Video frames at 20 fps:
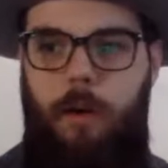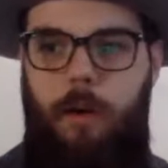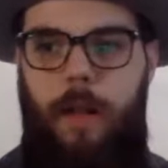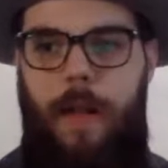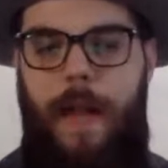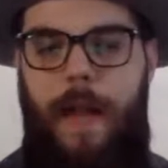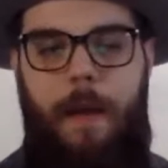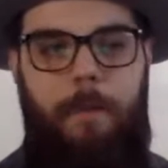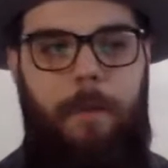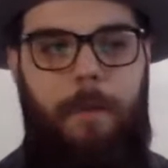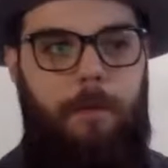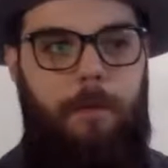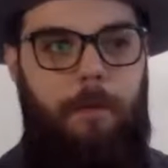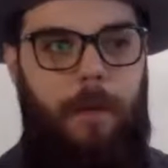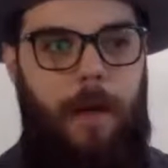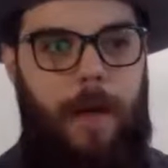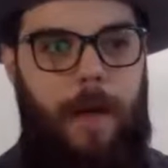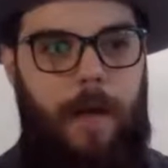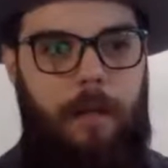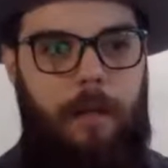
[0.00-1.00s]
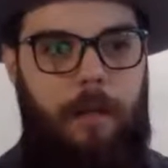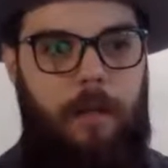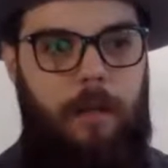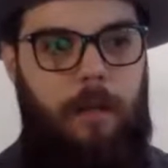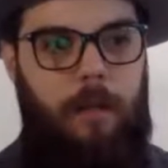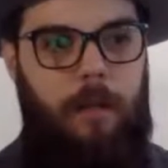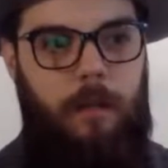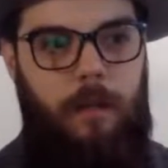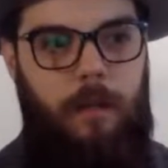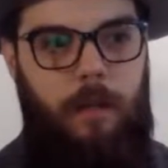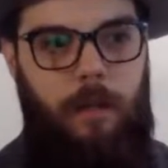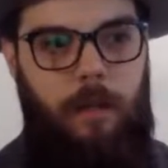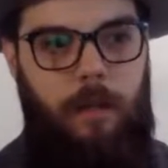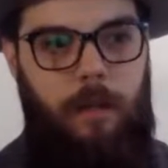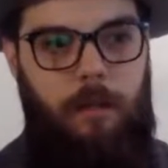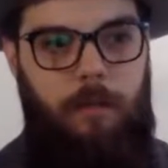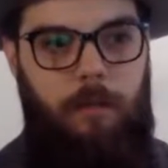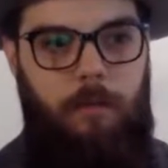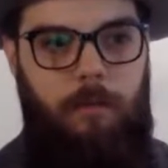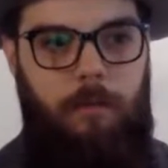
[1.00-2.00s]
happened, but I could
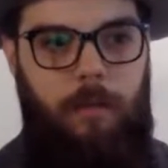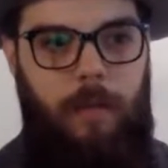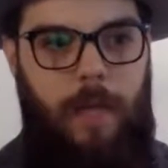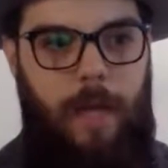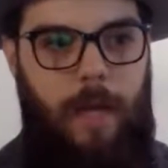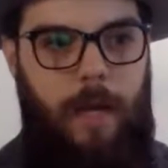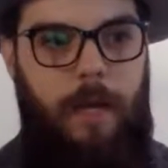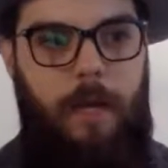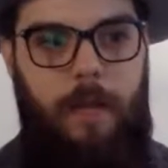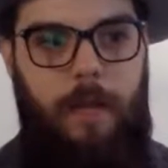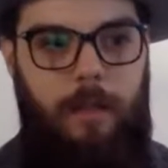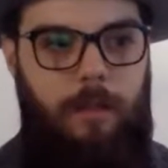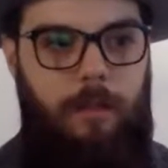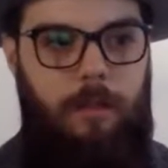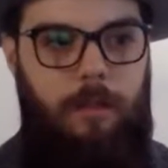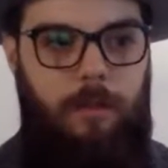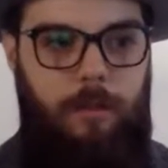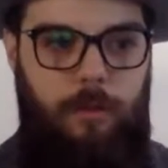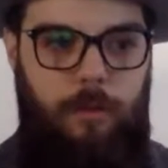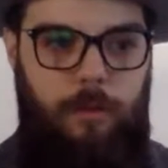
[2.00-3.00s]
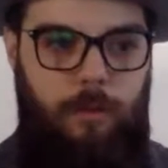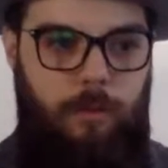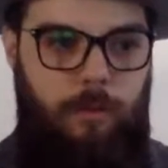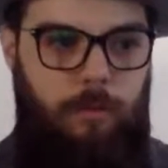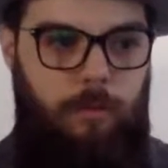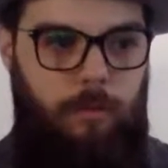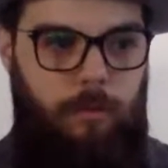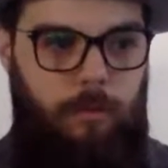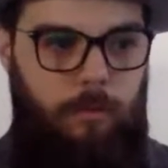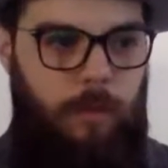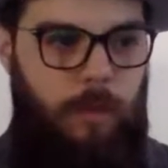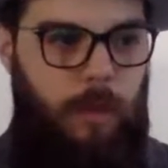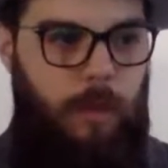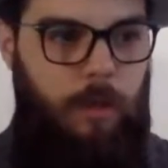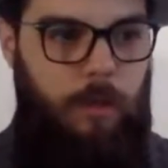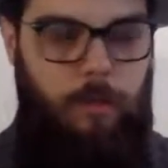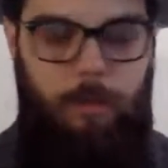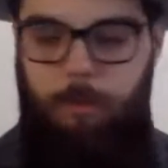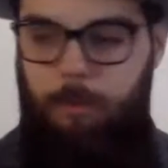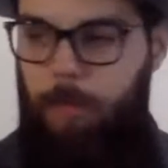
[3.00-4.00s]
edit it to,
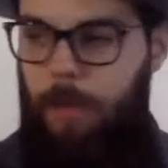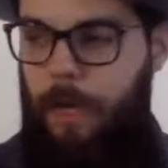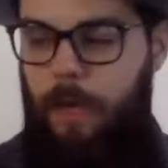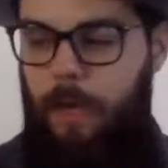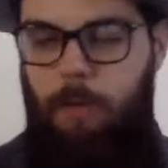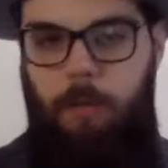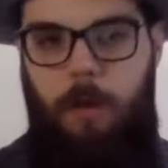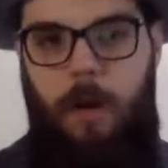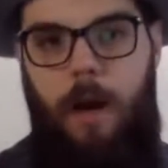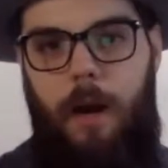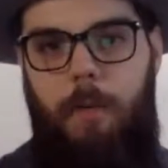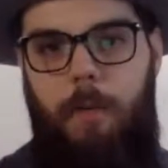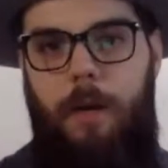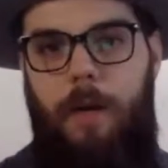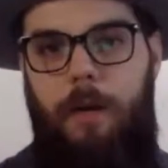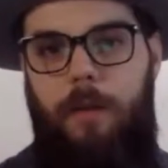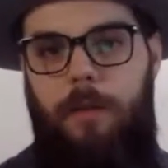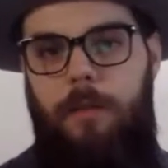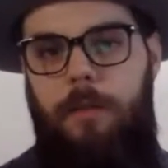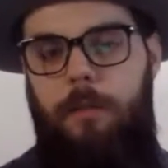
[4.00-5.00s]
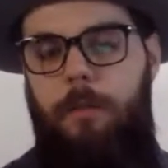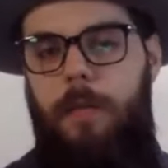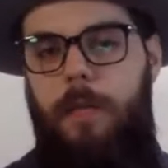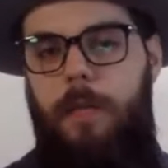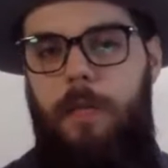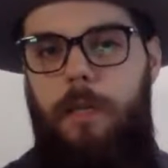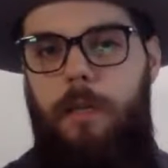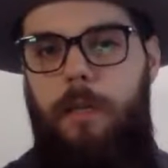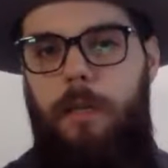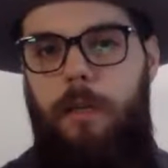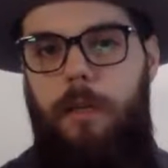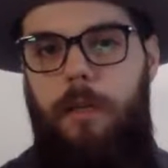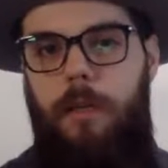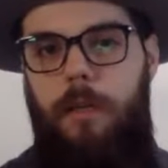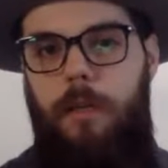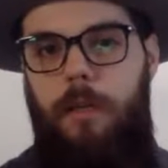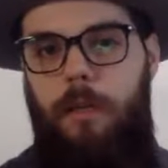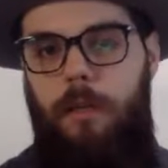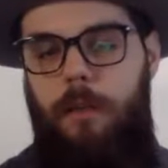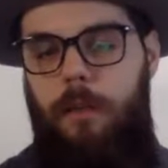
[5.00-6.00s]
paint Rob out to be
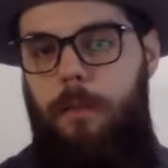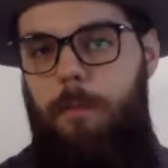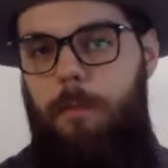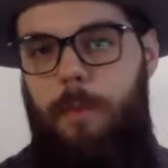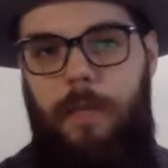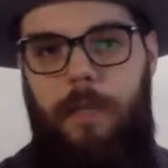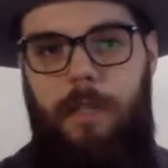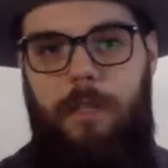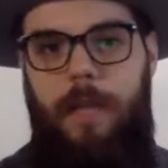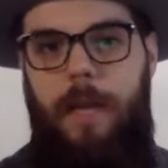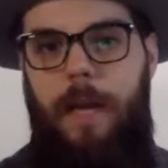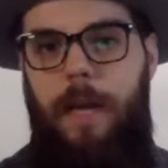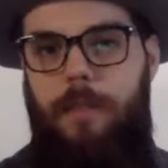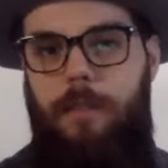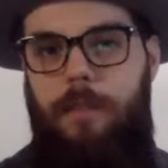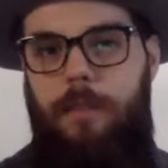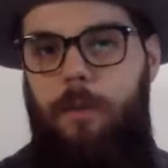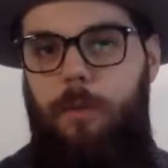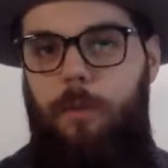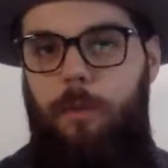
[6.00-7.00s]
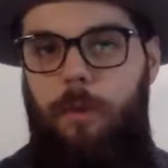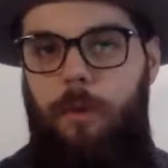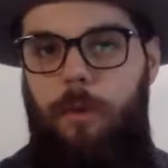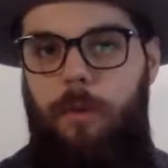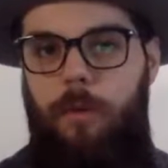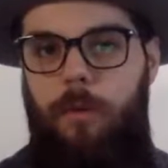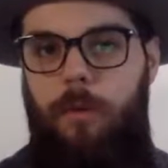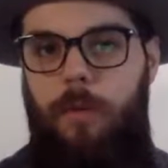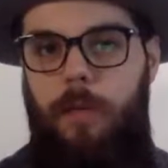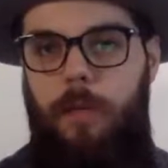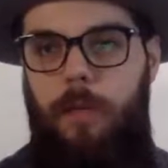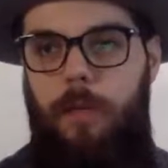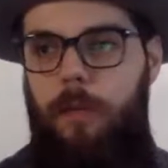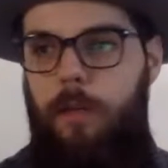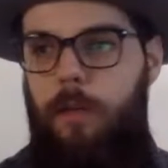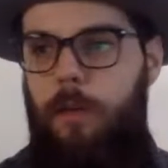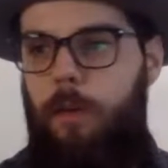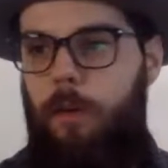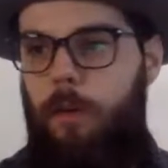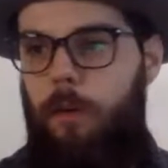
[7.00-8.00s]
the biggest ass in the world, and
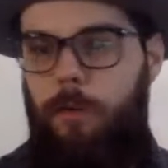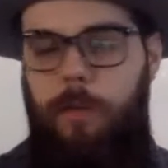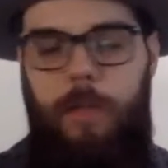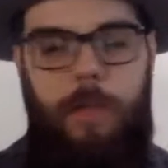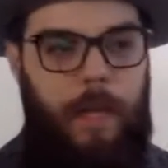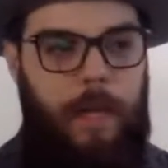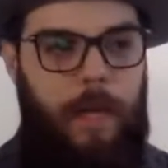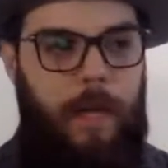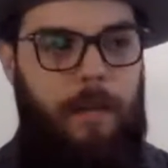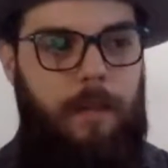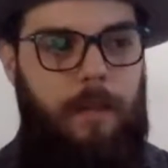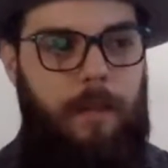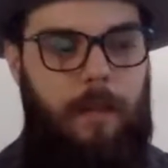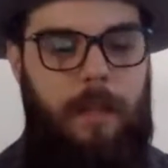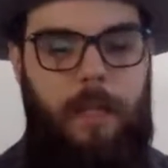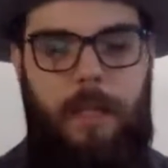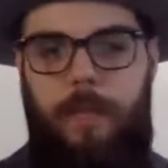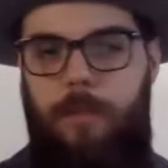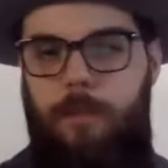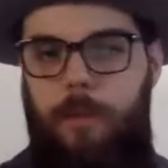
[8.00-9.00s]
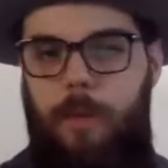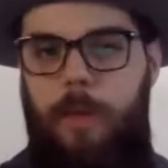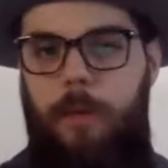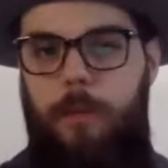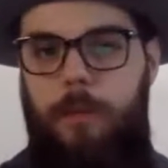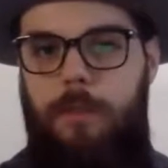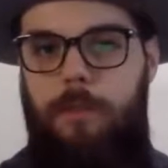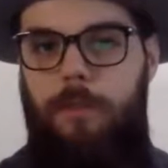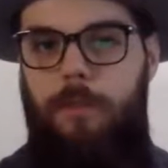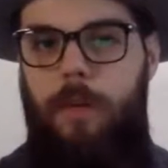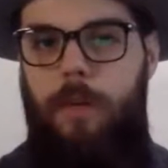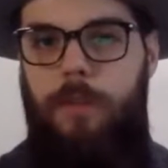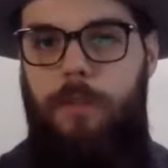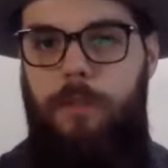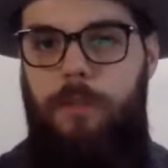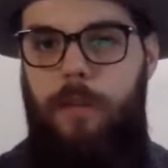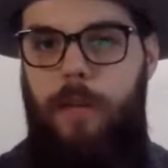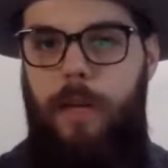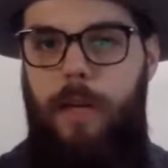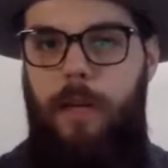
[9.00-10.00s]
only edit the things where he was
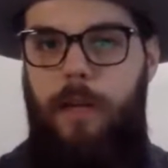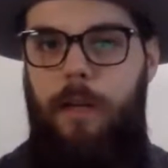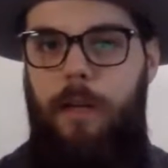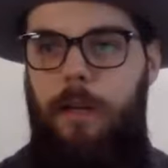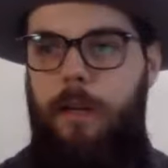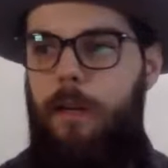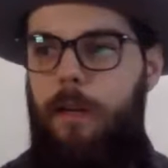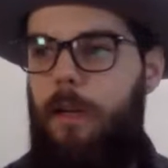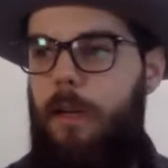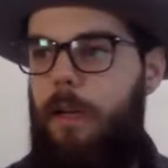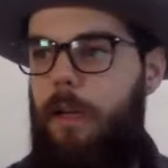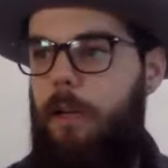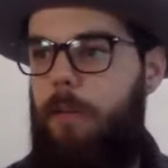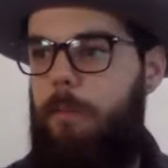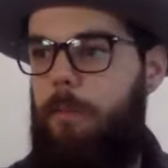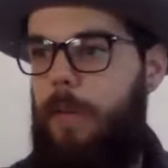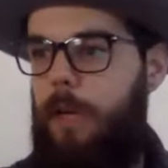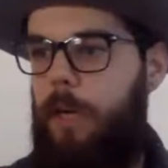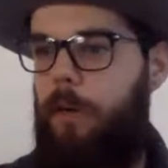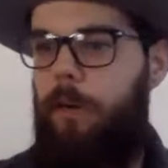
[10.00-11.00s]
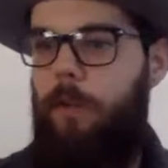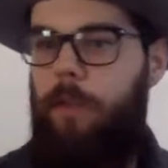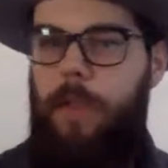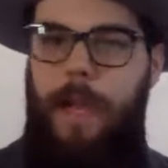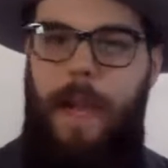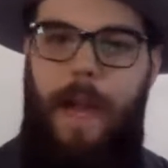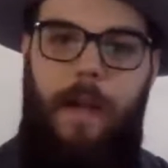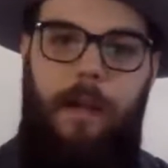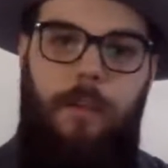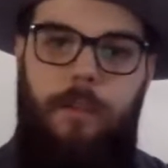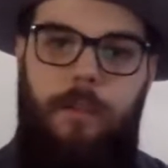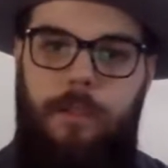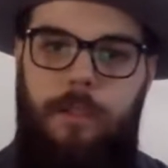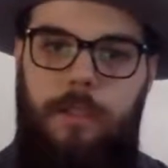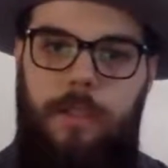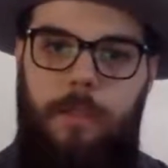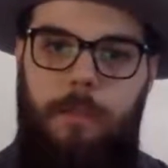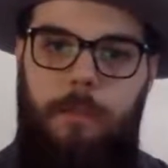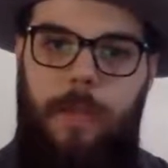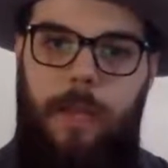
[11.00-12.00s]
frustrated and make all the actors
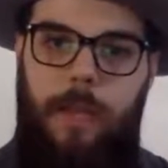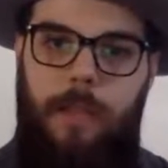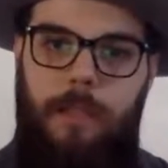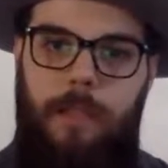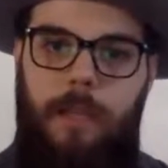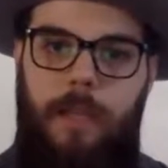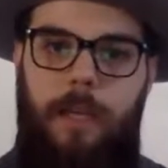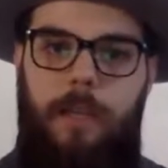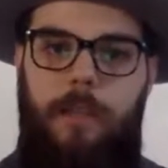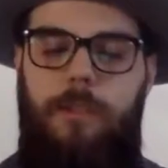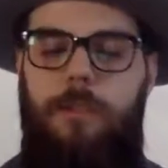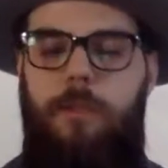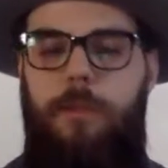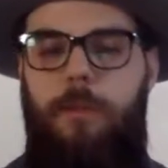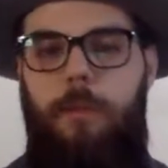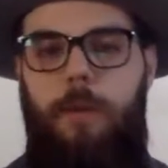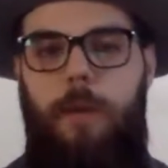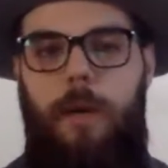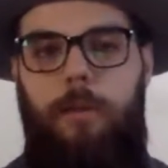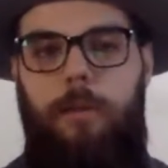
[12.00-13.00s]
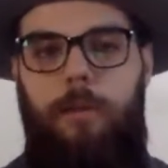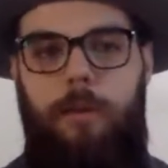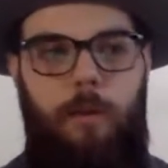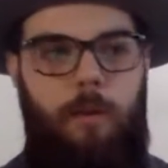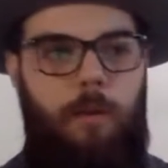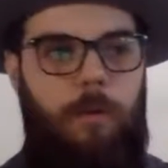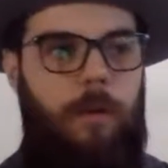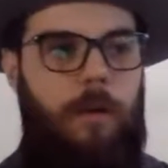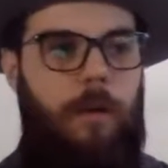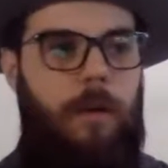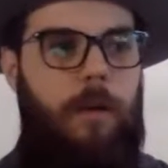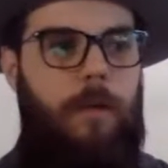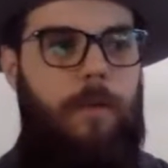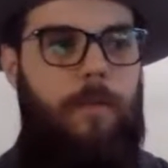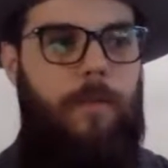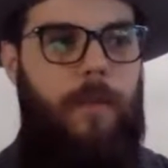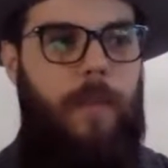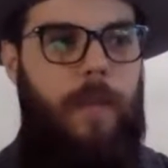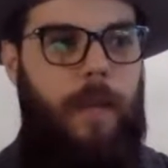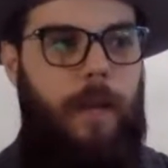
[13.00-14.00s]
seem like dicks or whatever. Or
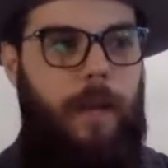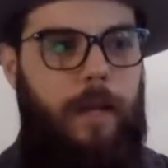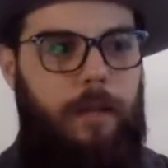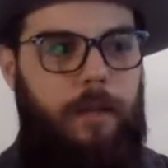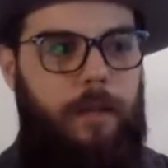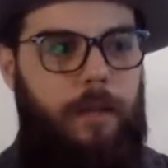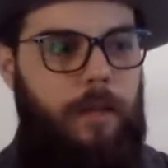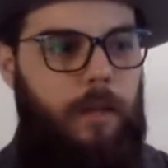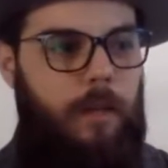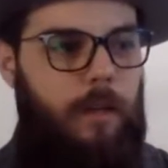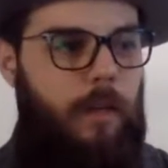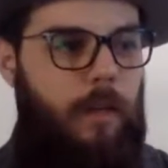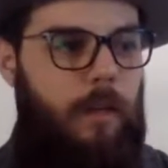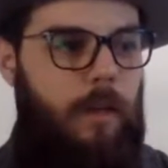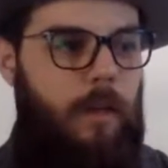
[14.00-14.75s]
I could